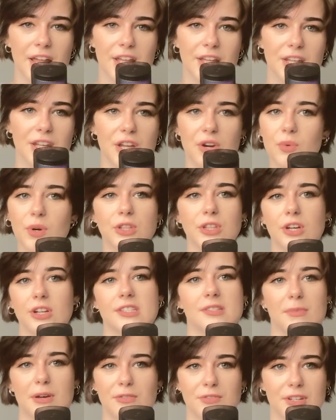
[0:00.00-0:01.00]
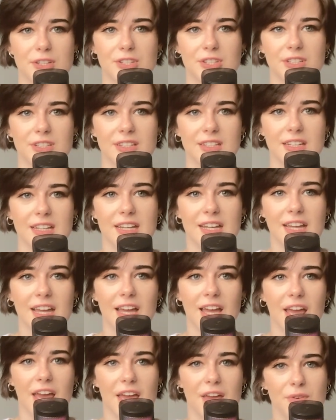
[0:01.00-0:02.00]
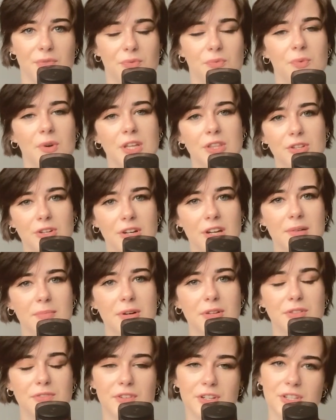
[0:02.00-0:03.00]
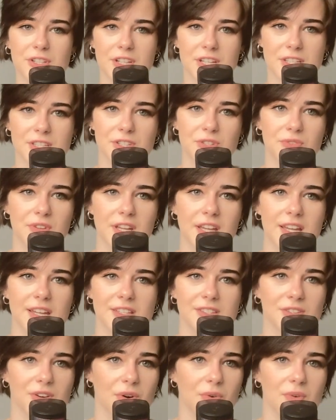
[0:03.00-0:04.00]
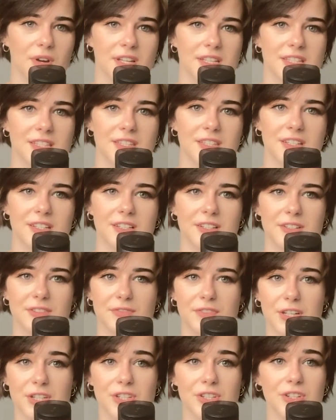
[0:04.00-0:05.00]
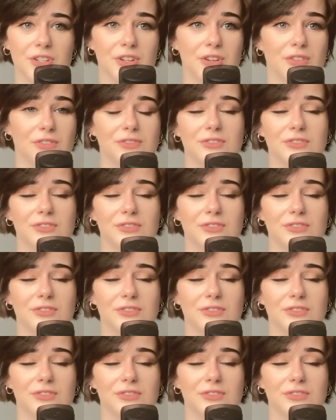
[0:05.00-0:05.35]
no one talks about fashion. If we talk about the fashion history, it's always the fashion of